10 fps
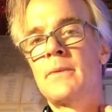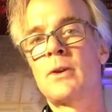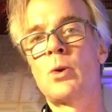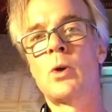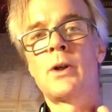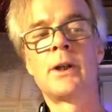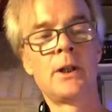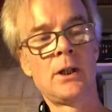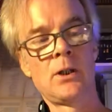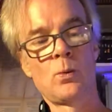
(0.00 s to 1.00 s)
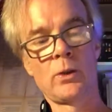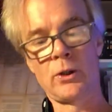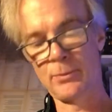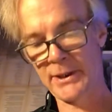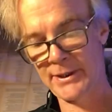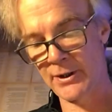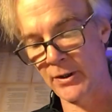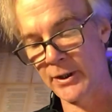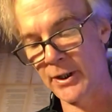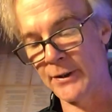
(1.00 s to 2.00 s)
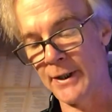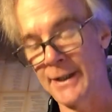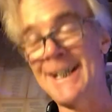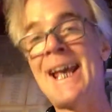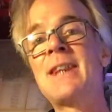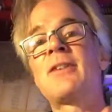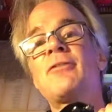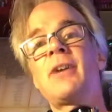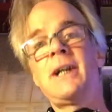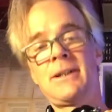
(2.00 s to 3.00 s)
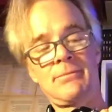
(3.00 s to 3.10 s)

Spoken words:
chord, we're going to be starting on the 10th fret,